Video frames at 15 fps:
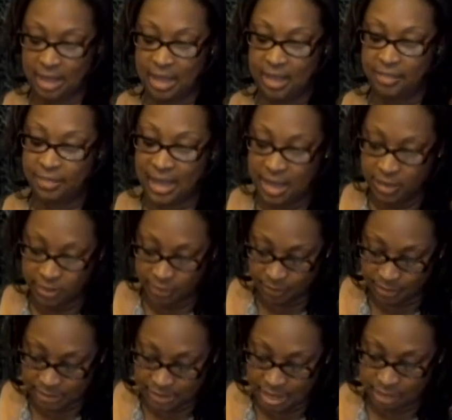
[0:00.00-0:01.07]
Thank you
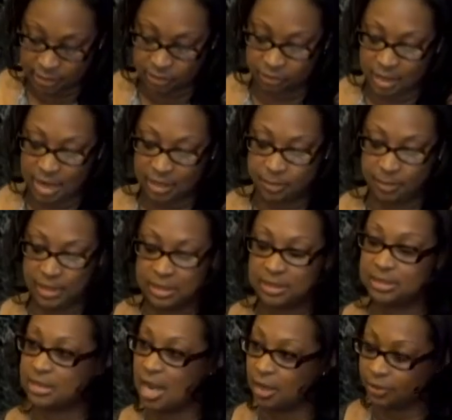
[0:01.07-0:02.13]
to Dr. Rothman,
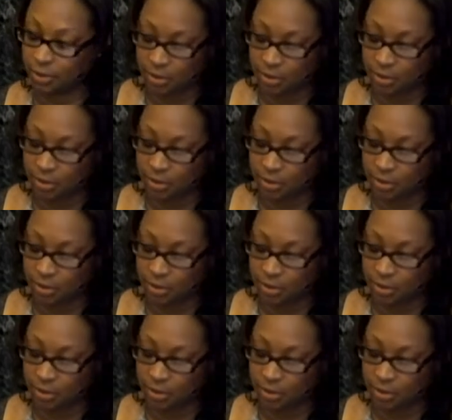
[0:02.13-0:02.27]
Dr.